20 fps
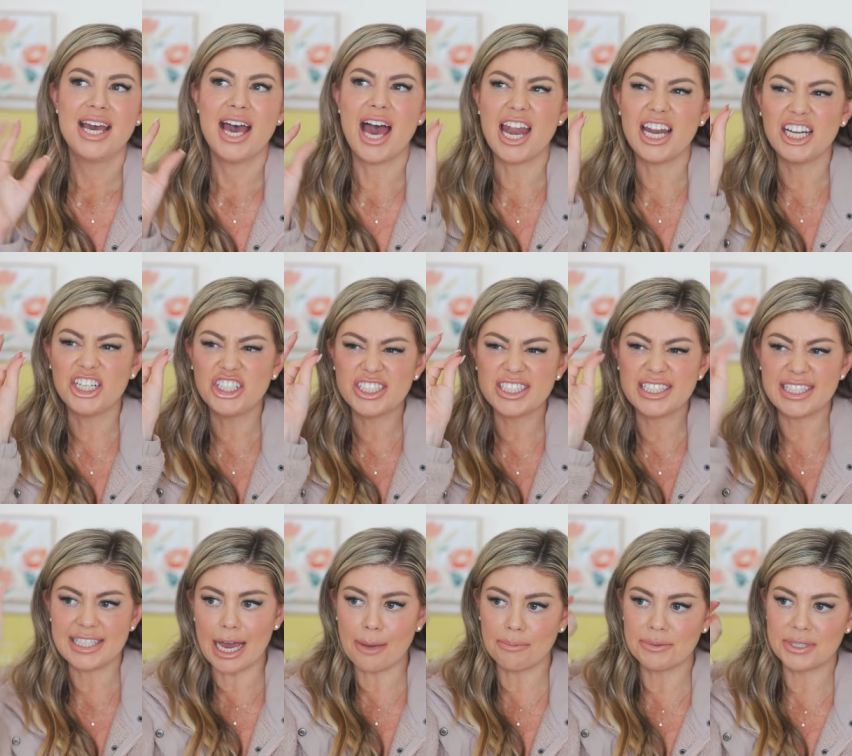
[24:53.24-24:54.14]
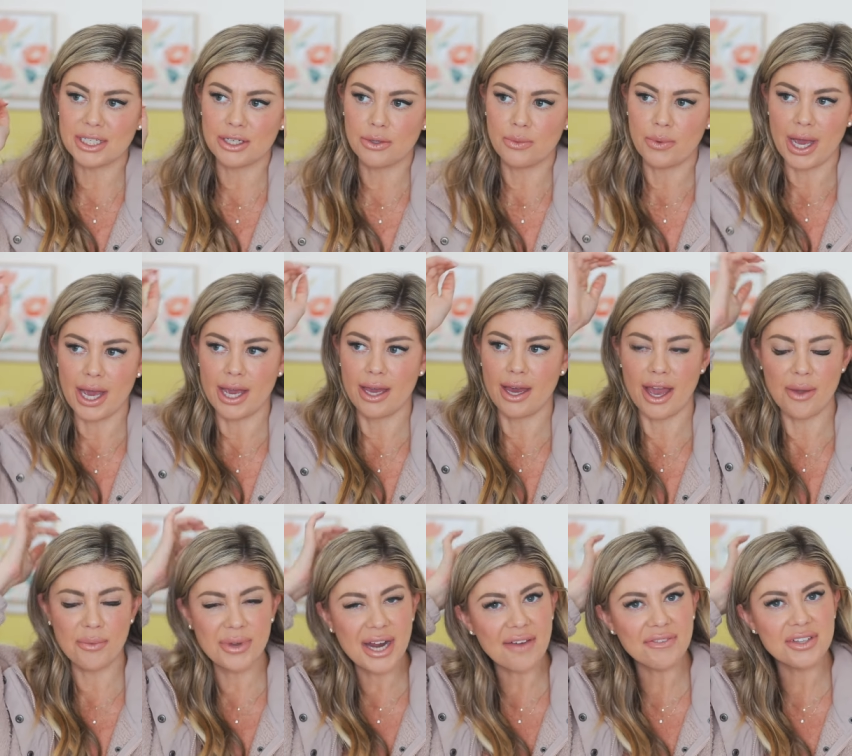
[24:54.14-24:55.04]
and it just zaps it away. I
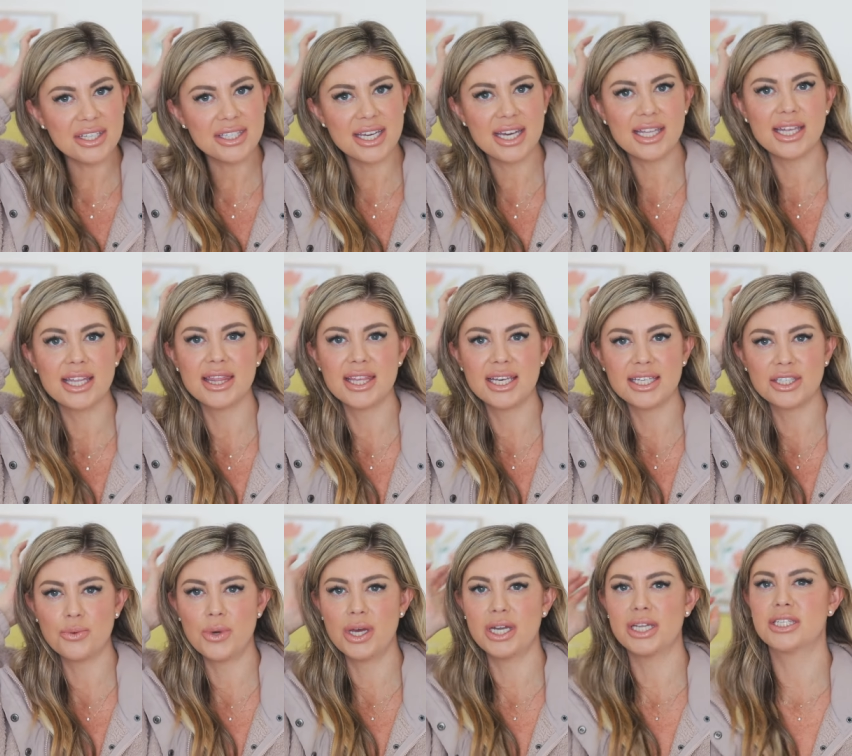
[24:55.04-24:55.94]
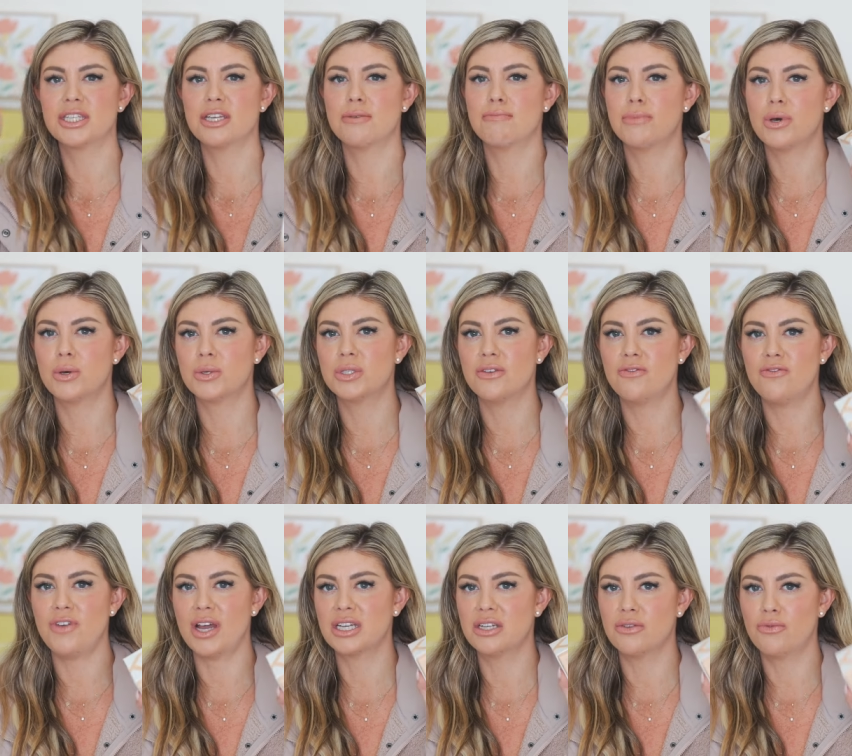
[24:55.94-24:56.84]
would have to say that this one is the most
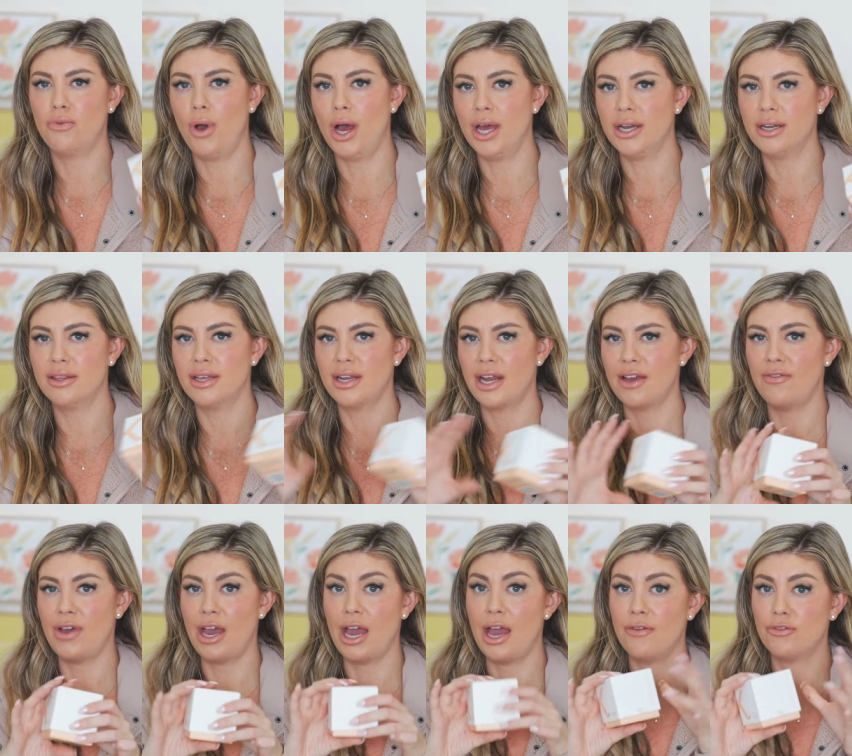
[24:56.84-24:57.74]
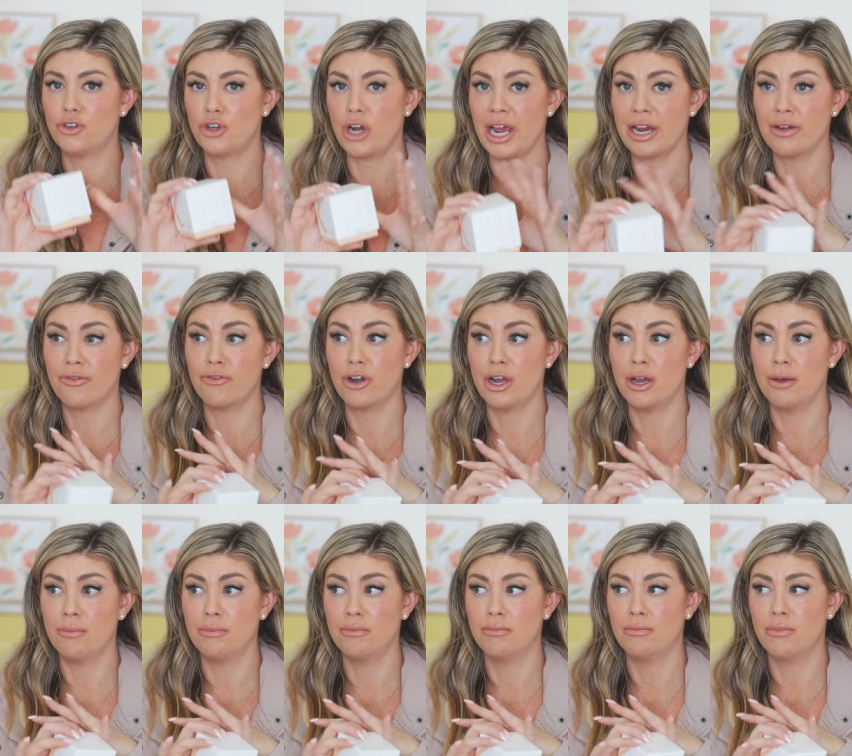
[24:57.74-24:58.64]
effective one that I've tried
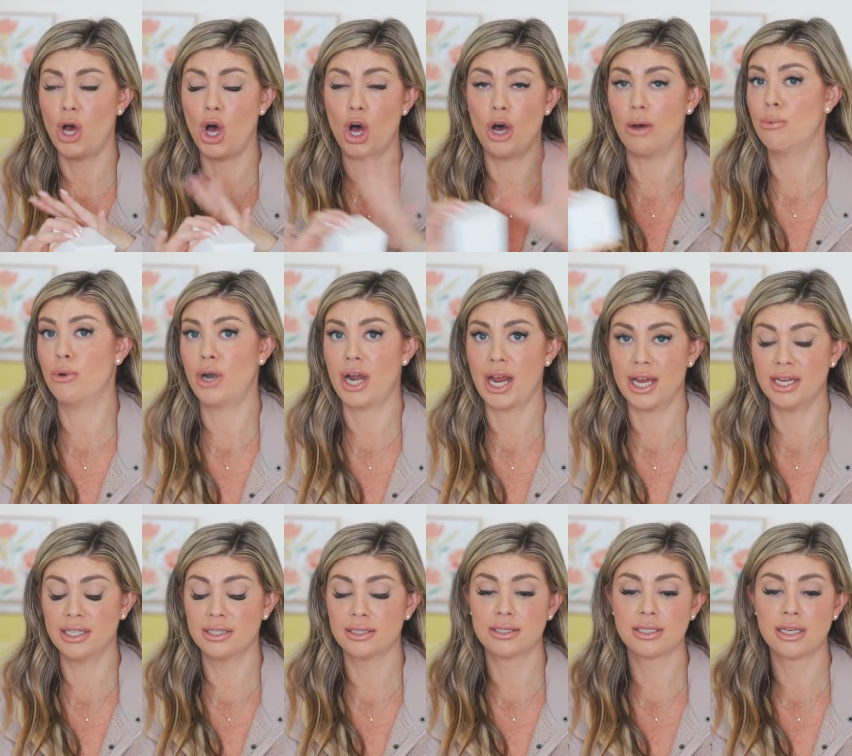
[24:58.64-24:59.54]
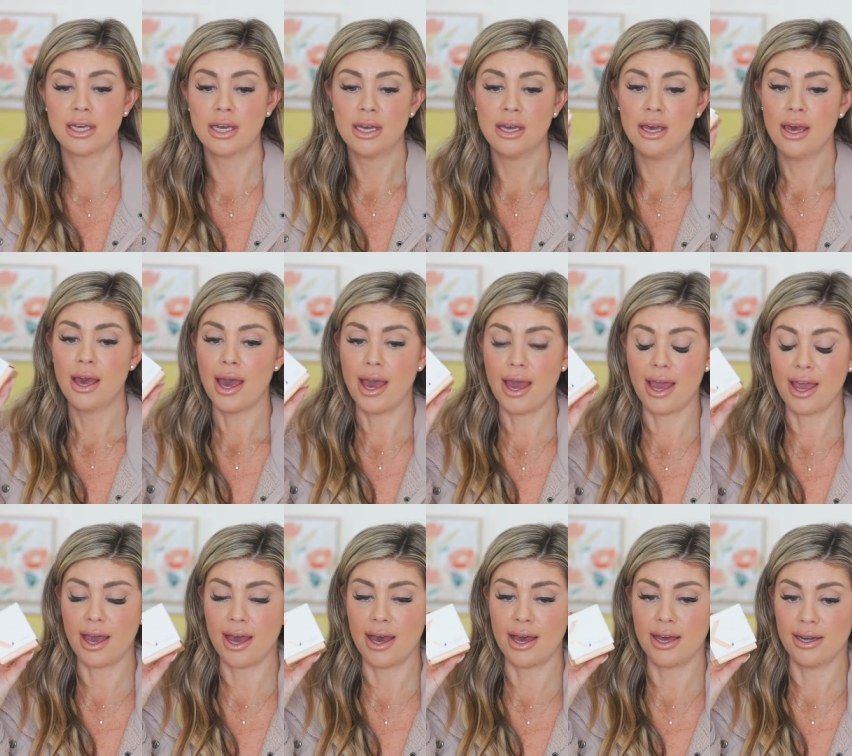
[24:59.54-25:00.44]
from all brands.
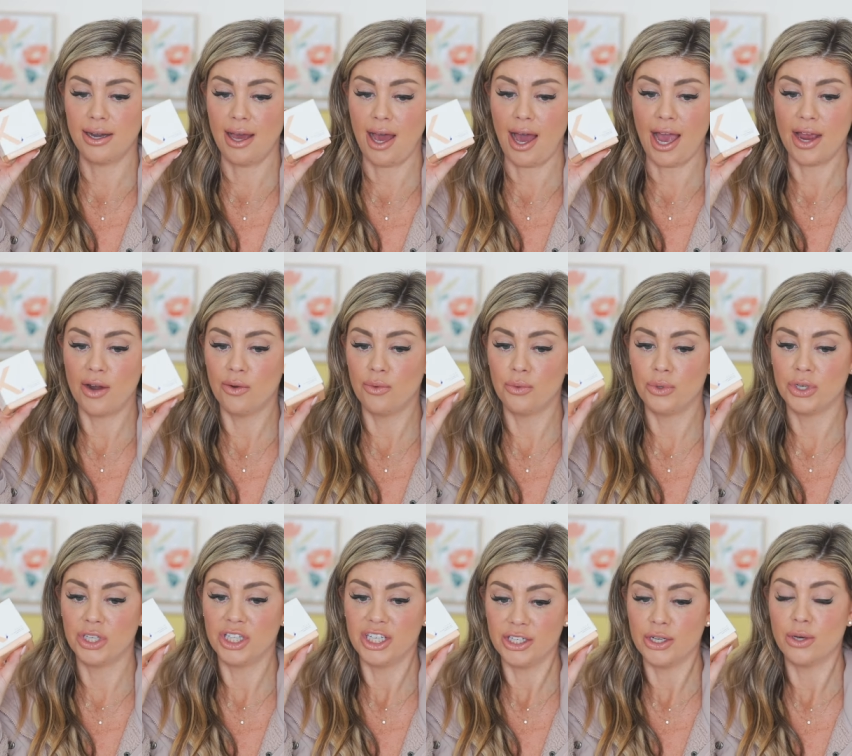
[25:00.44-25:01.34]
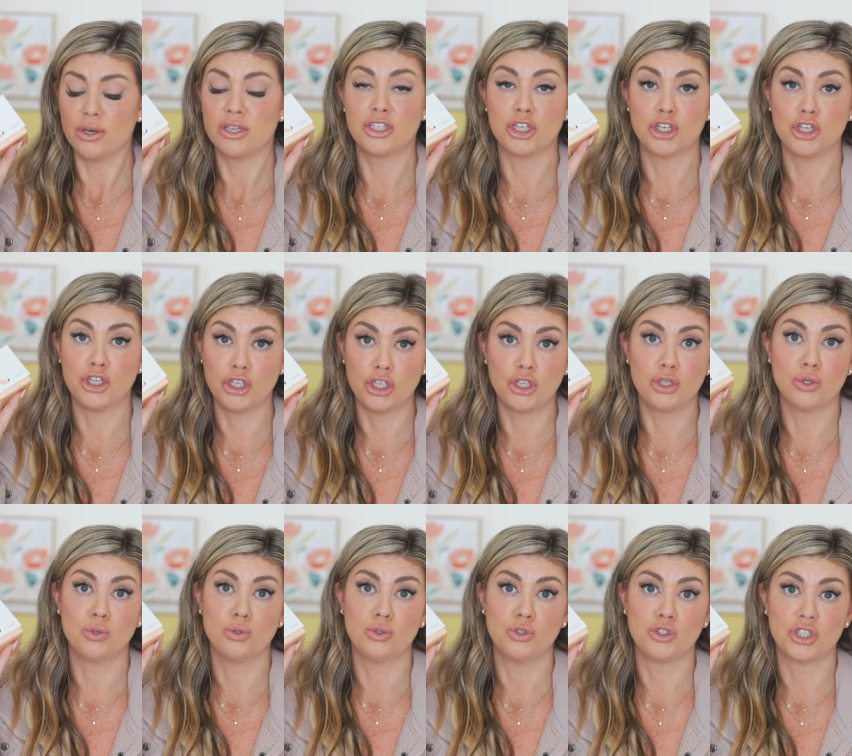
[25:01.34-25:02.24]
And I really notice a
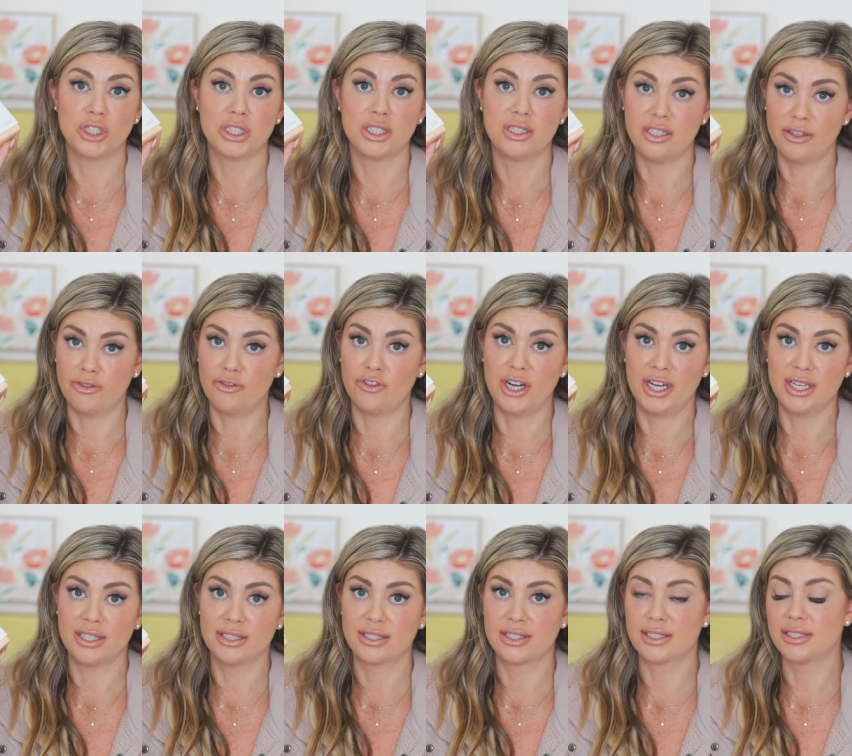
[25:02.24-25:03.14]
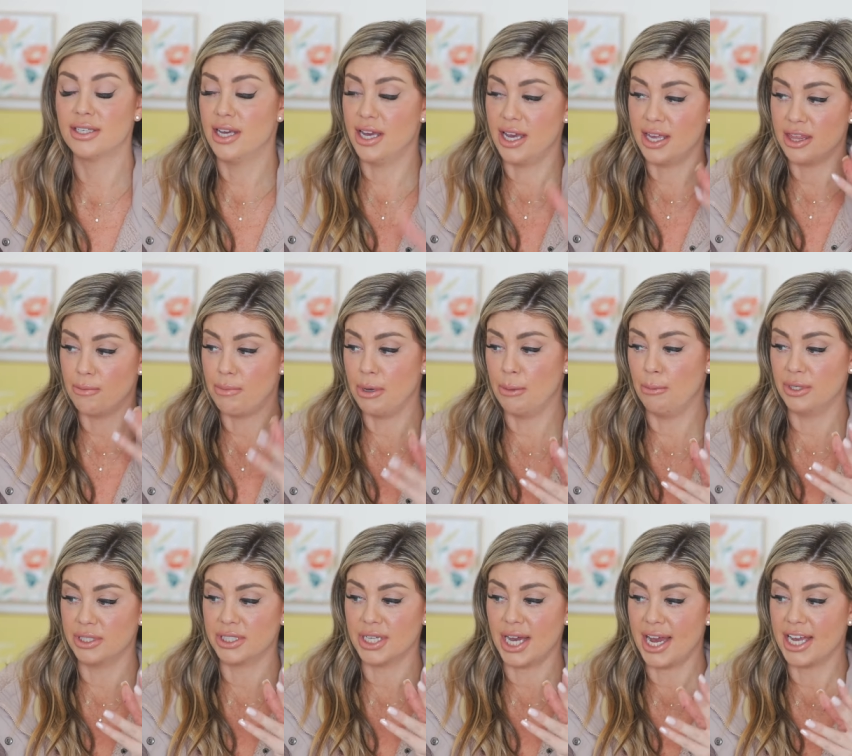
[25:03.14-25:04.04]
huge difference in the
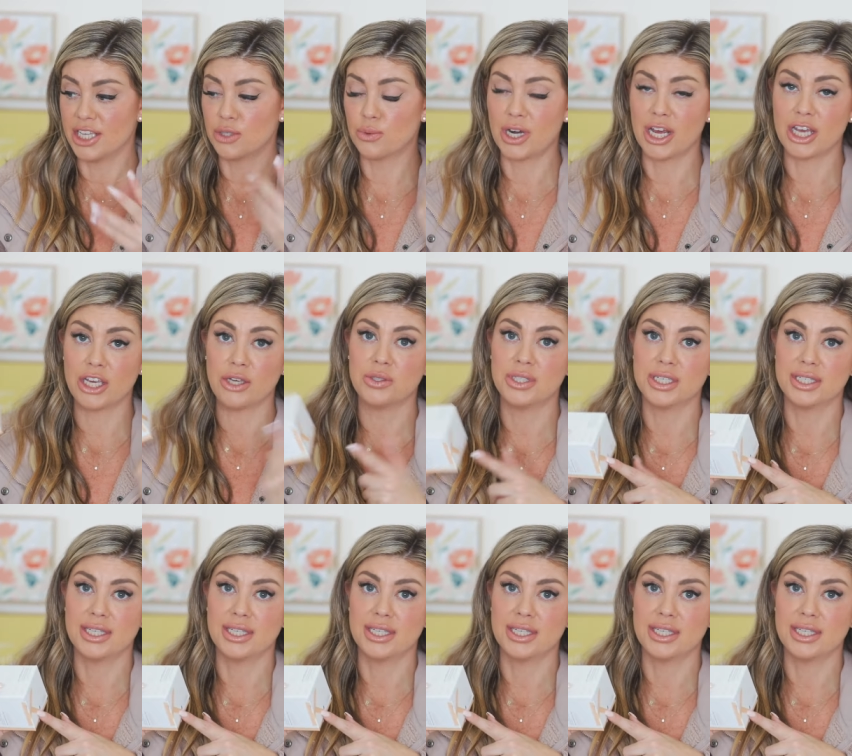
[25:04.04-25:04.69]
pimple size when I use